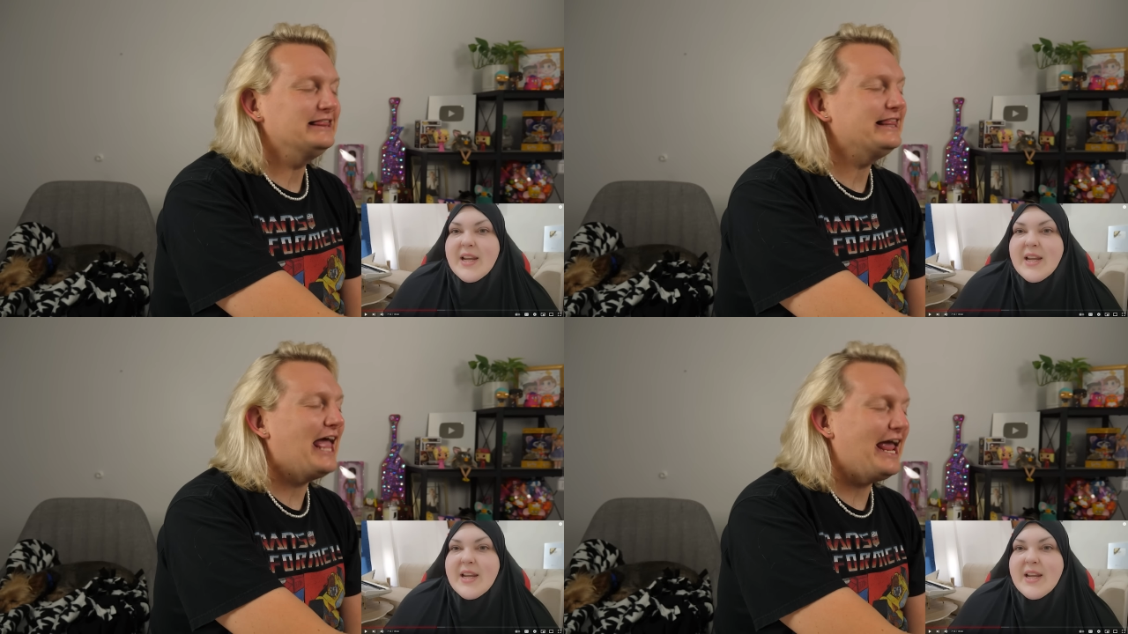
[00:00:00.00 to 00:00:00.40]

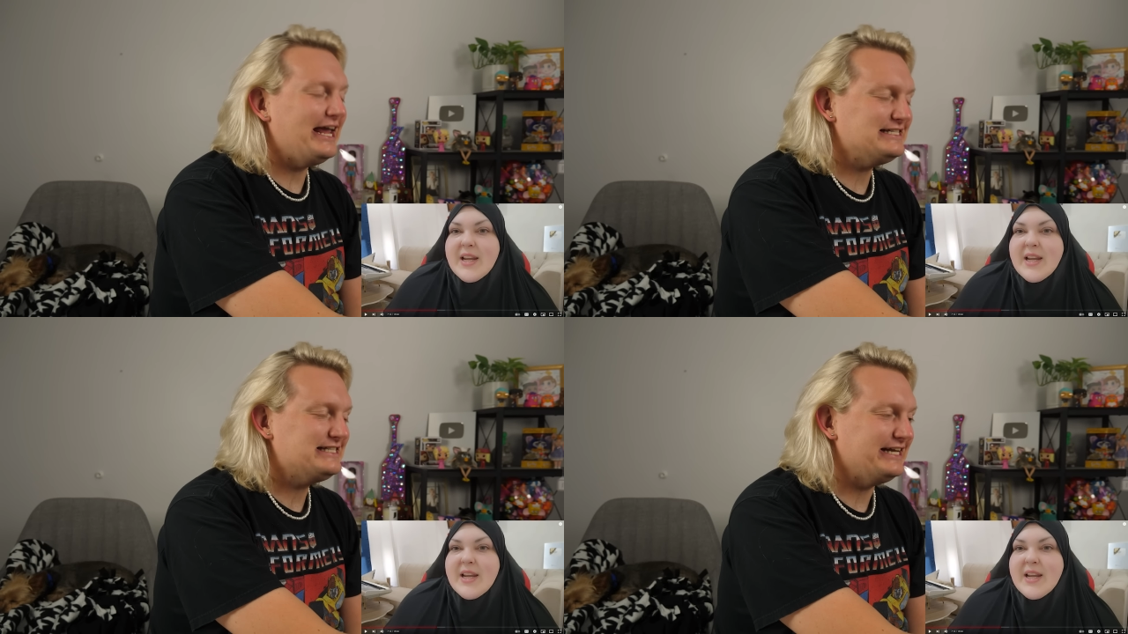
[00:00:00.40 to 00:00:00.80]

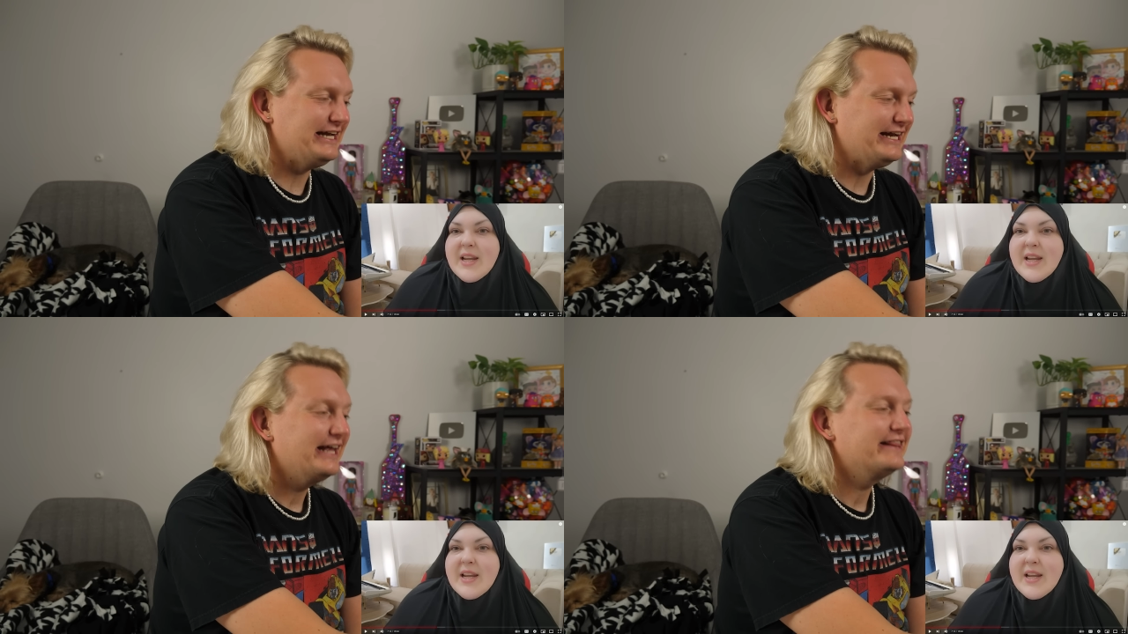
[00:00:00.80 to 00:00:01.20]

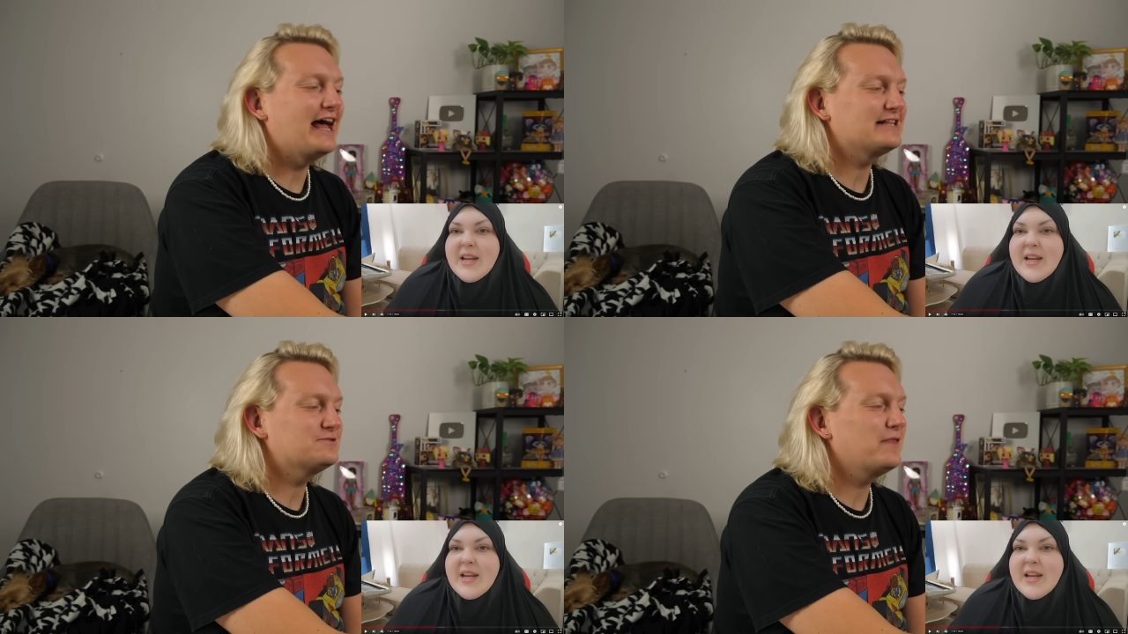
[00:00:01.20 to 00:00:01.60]

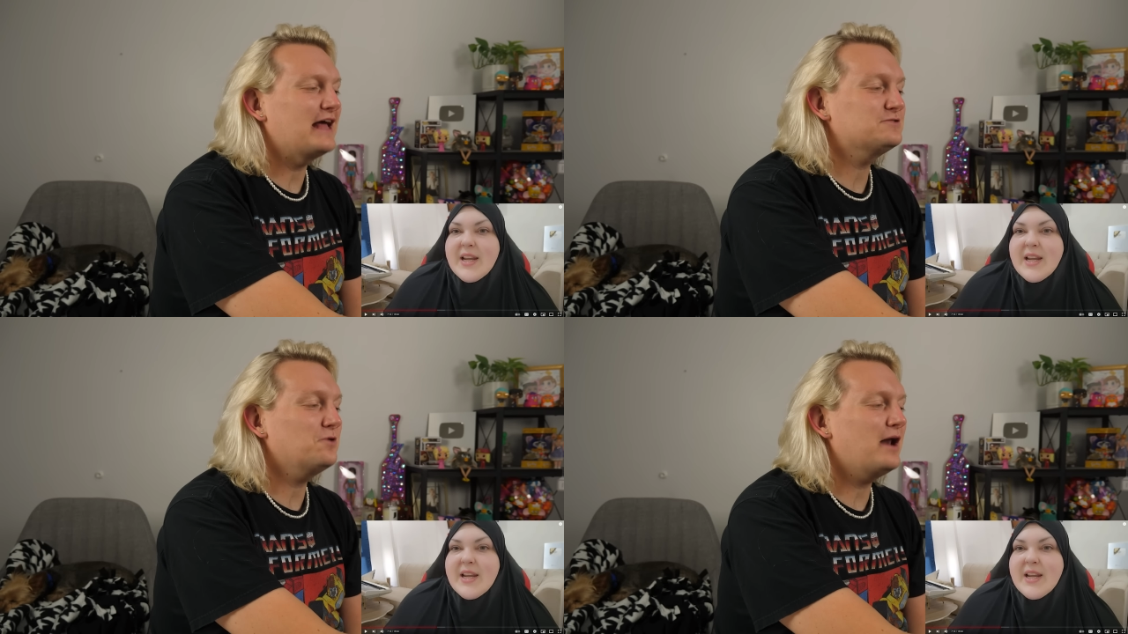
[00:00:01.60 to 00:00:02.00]
Speaker 1: That's
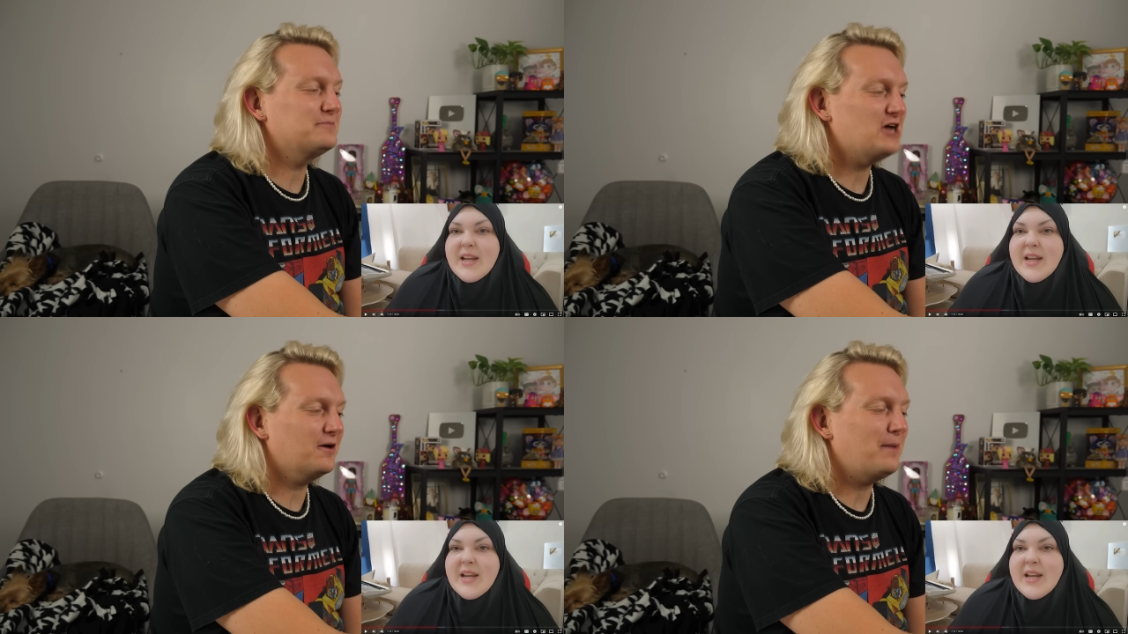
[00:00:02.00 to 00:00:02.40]
what
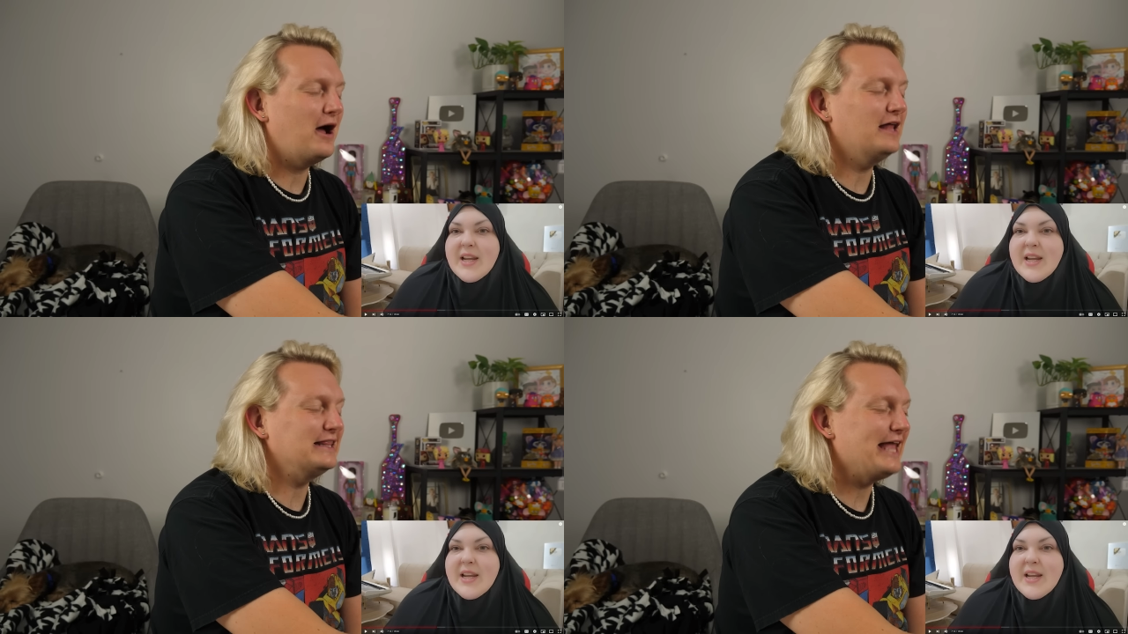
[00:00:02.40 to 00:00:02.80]
I'm talking
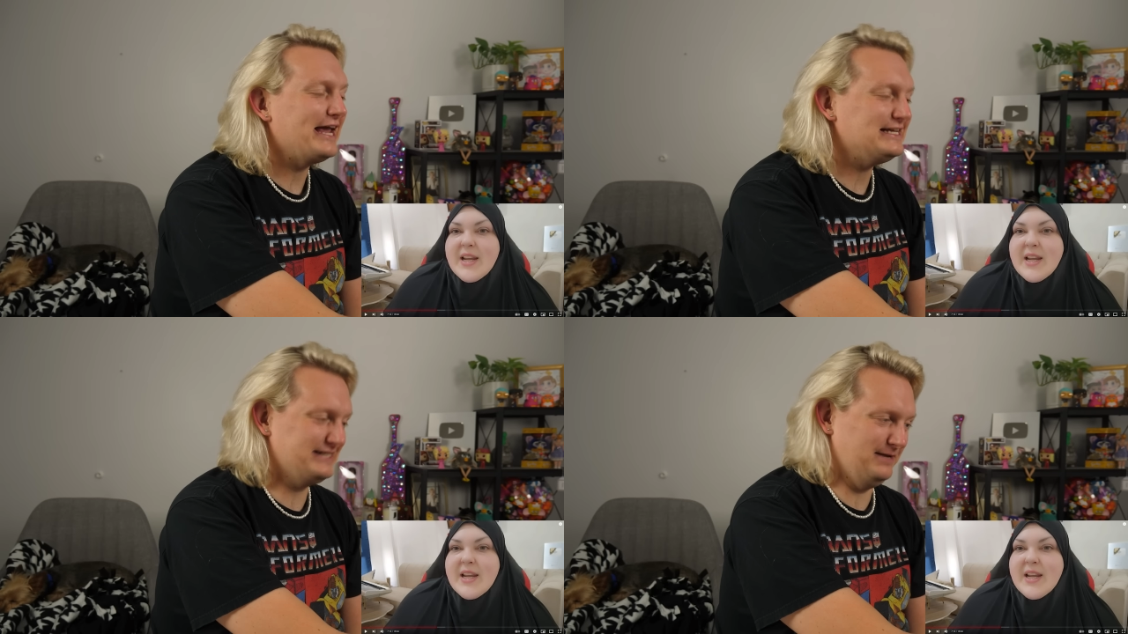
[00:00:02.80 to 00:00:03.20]
about. A
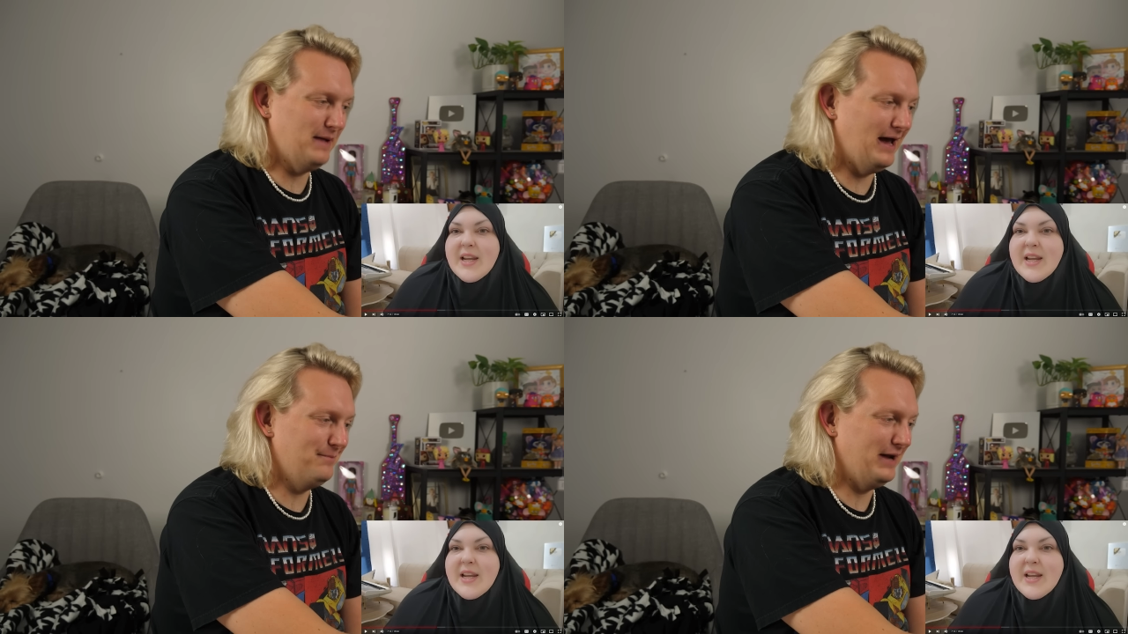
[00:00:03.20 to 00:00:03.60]
lazy
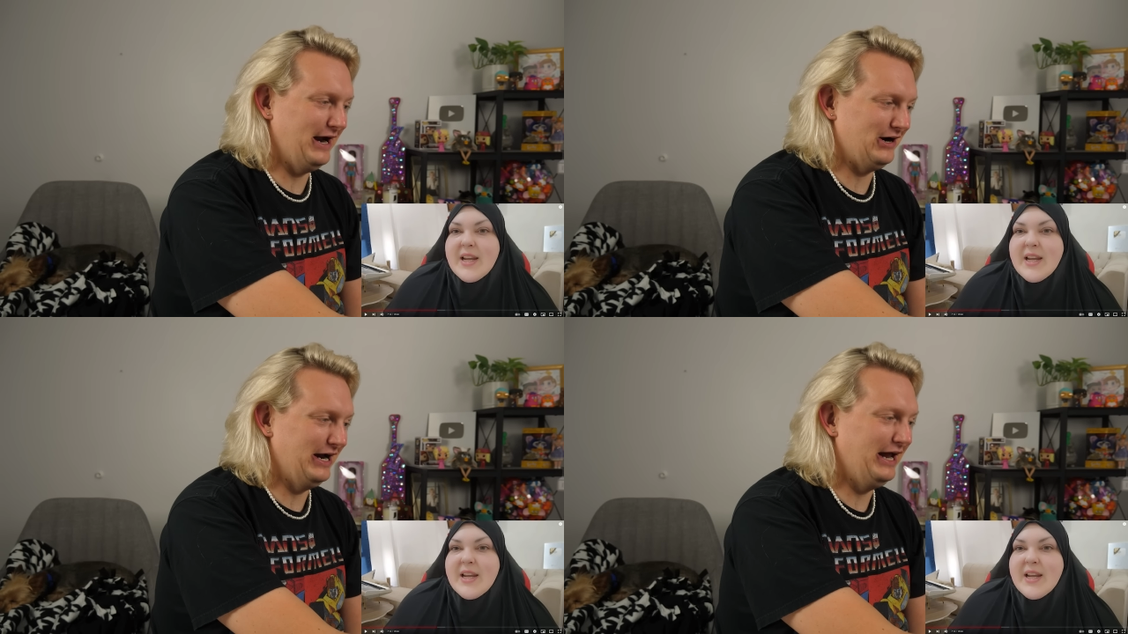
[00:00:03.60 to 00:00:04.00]
pet
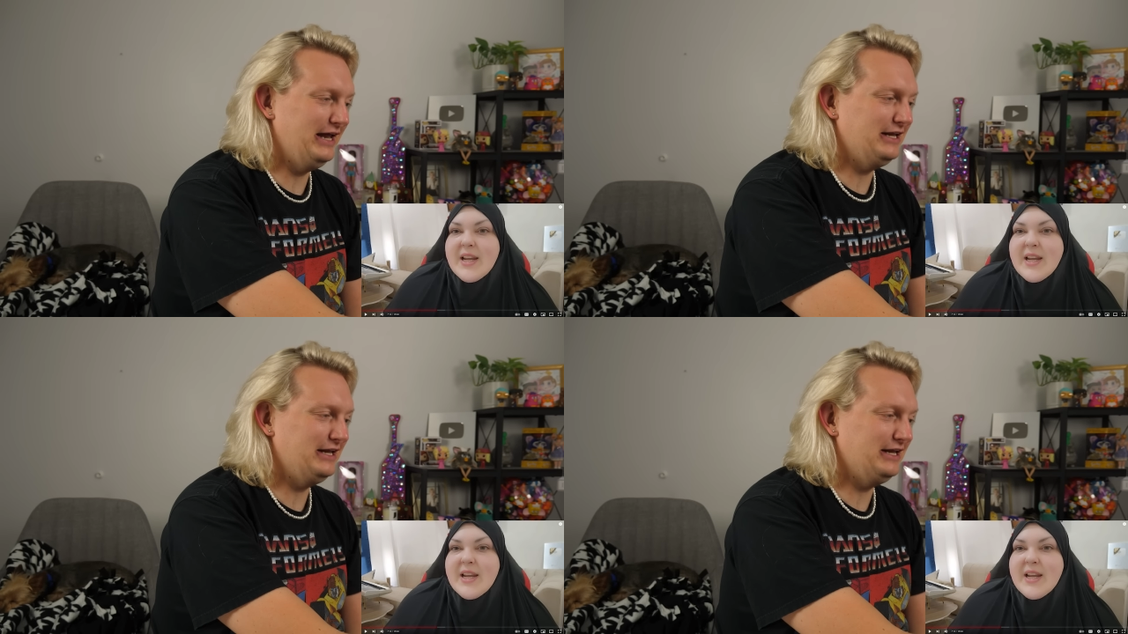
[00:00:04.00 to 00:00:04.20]
parent.